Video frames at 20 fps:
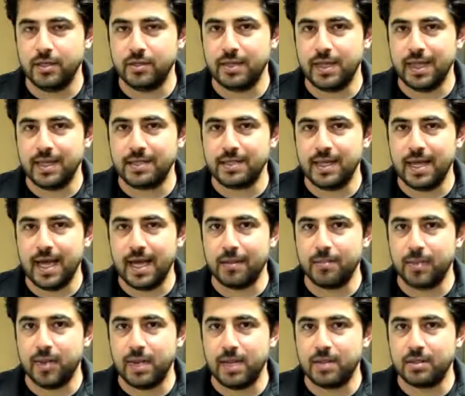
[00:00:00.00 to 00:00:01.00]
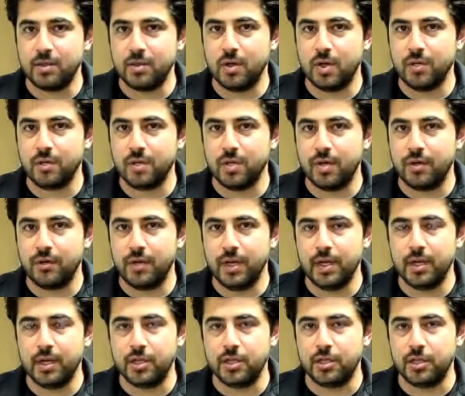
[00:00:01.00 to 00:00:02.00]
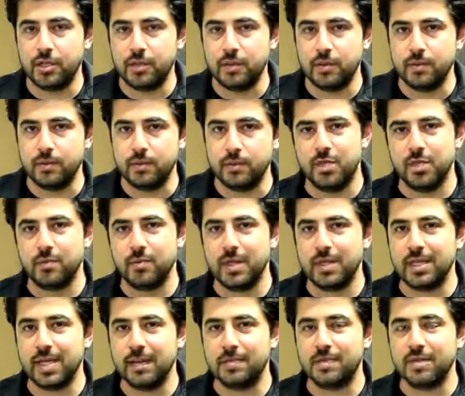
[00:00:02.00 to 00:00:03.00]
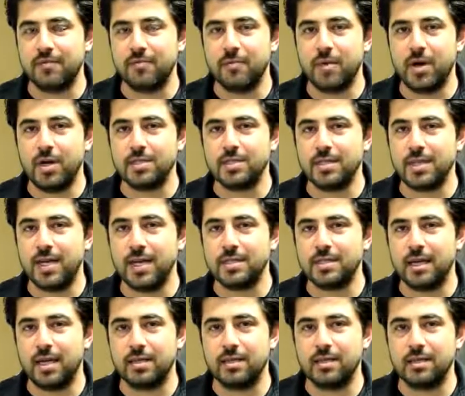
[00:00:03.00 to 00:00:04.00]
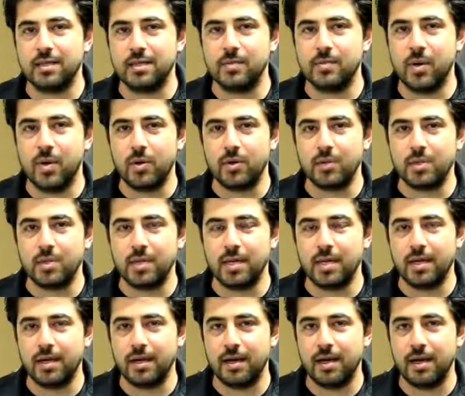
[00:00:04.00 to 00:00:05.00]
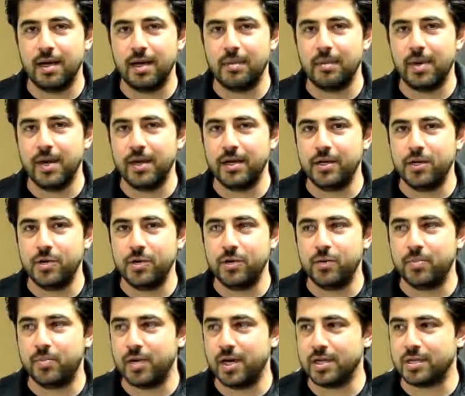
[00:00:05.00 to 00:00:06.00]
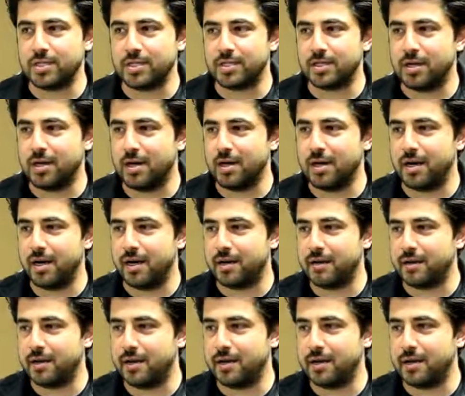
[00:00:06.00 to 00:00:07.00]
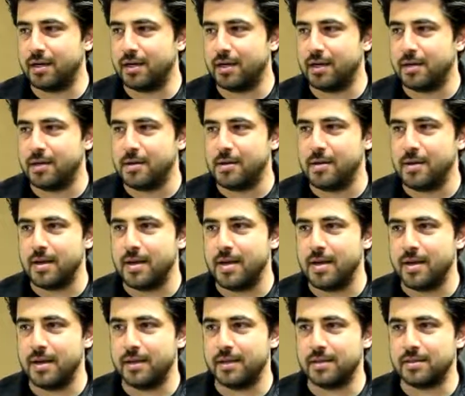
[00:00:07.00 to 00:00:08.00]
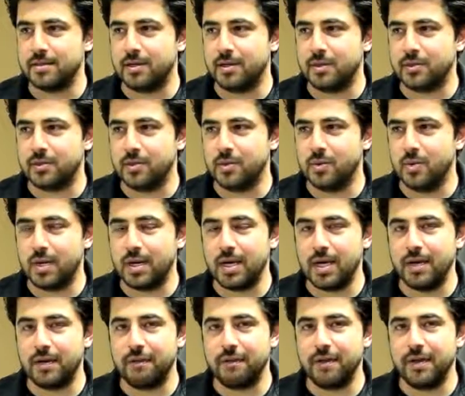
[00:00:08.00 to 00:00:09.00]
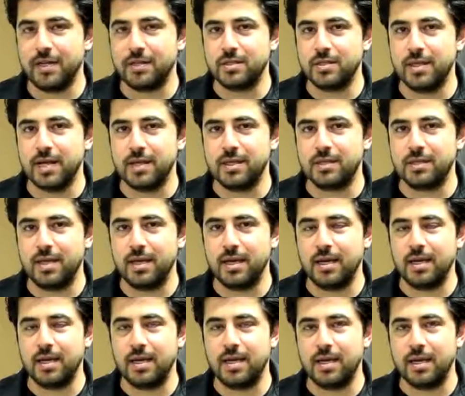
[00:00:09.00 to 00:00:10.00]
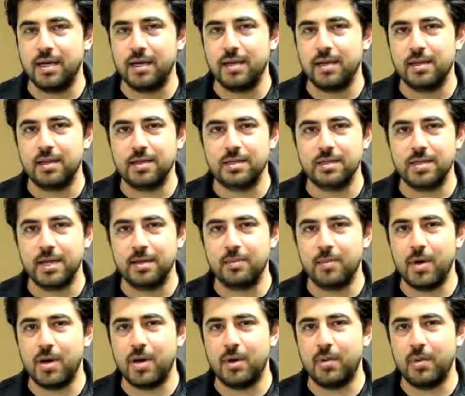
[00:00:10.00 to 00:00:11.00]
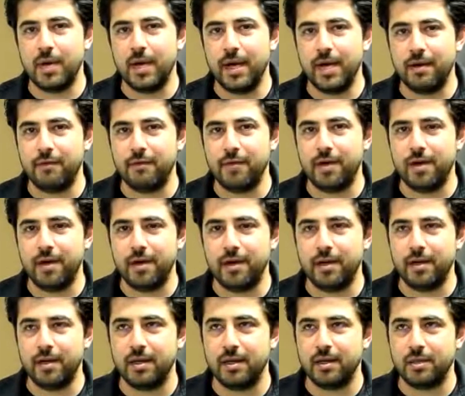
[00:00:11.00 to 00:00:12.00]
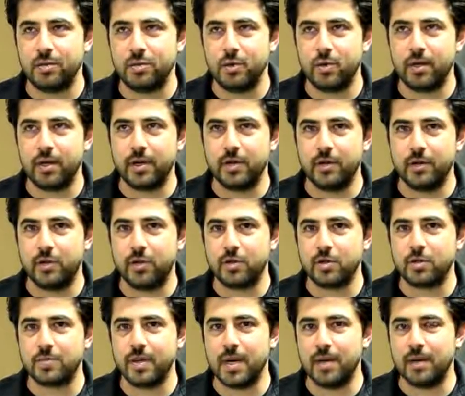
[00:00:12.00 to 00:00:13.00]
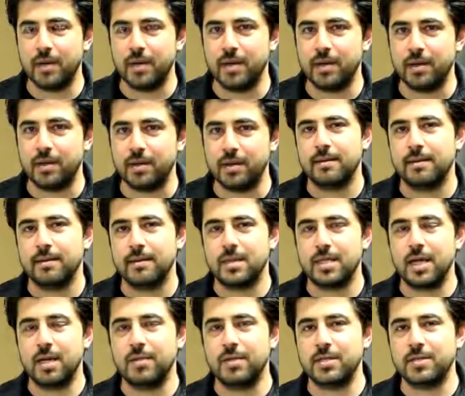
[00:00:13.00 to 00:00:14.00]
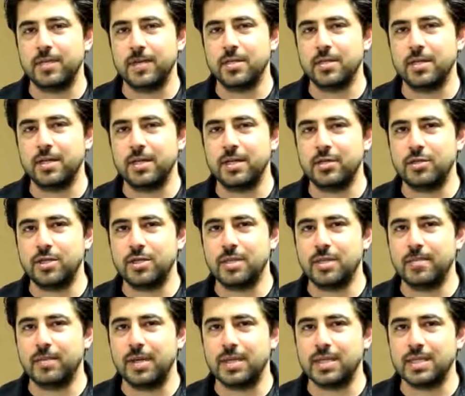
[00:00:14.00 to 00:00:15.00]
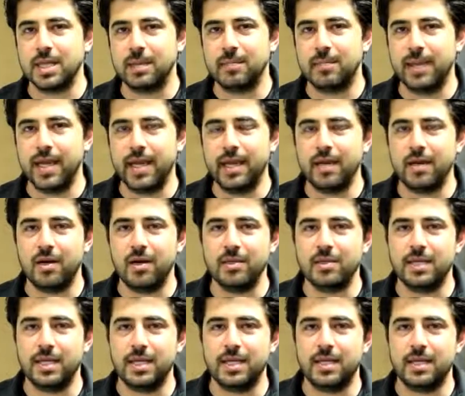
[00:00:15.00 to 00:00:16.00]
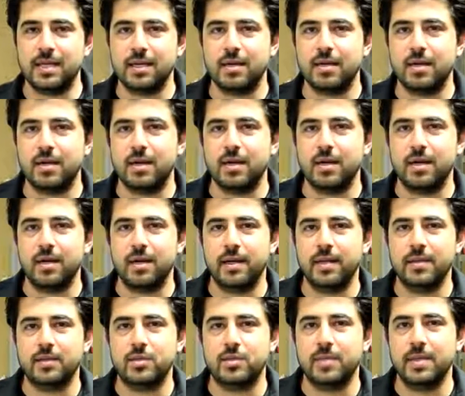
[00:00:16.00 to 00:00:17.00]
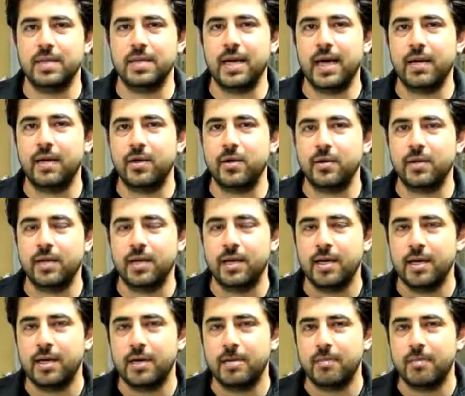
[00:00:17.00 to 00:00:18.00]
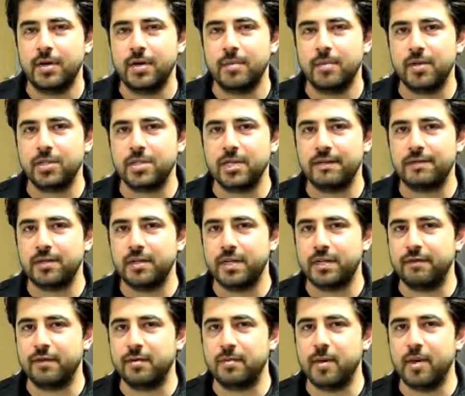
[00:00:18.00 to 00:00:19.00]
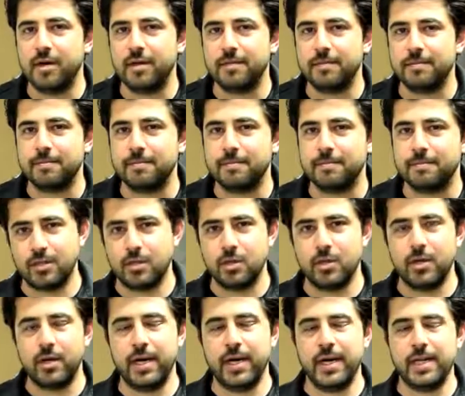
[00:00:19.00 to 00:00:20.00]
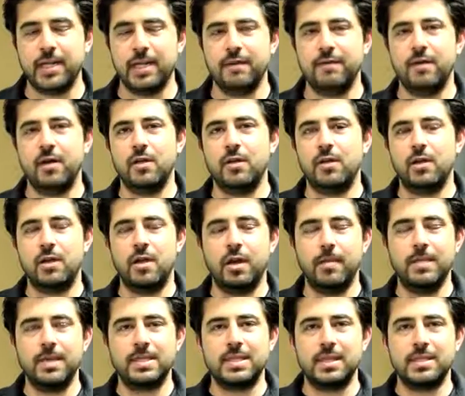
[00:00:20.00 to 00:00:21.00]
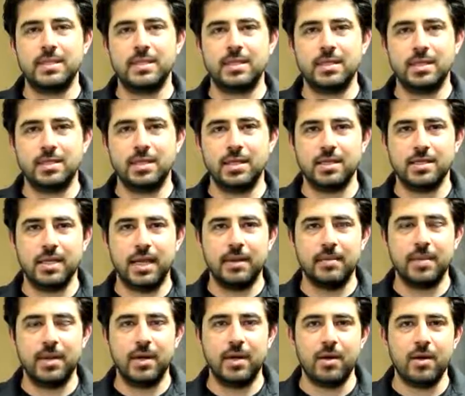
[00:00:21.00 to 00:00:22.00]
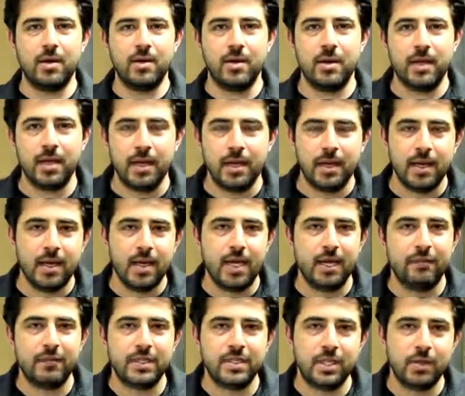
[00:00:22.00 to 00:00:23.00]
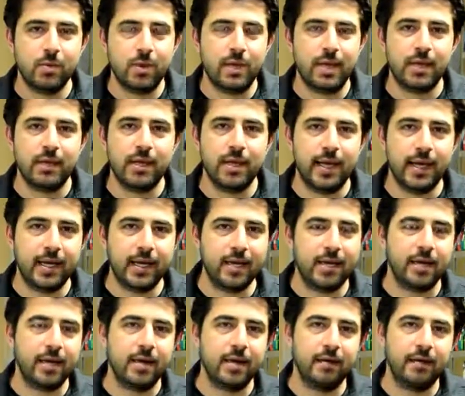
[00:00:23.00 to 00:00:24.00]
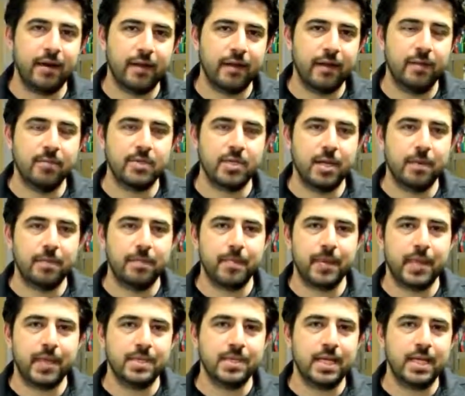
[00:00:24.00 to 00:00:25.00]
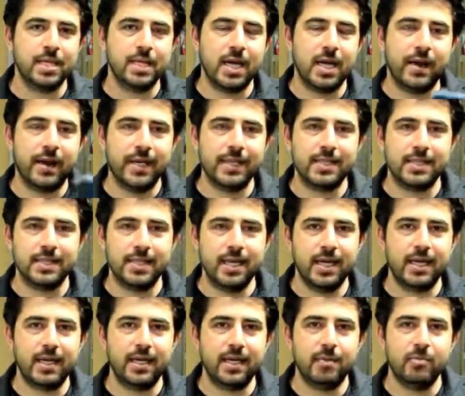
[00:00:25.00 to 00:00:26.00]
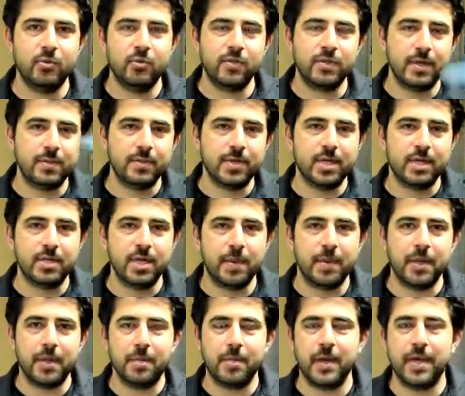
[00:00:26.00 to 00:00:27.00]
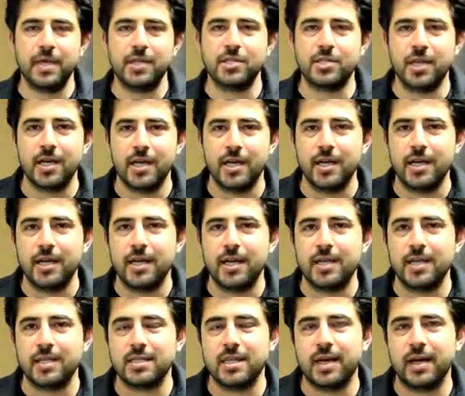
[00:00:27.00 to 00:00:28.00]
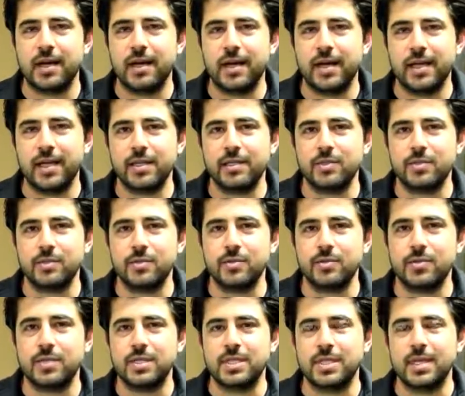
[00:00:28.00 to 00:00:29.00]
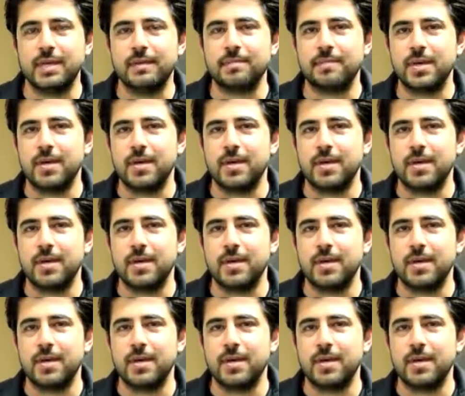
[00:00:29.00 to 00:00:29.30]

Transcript: so that's that, but let's go on to the real issue, which is what types of mods you guys like to see most on my new project car out there, and also what kind of effects you guys think the set mod would have on torque or horsepower. This is going to be especially interesting because I'm planning on taking the car in to be dynoed pretty much after every mod. So go ahead, leave all your comments and suggestions down below, and if you see one that you like, give it a thumbs up, because that's how I see it. It moves up to the top of the page, and that's how I get to see it.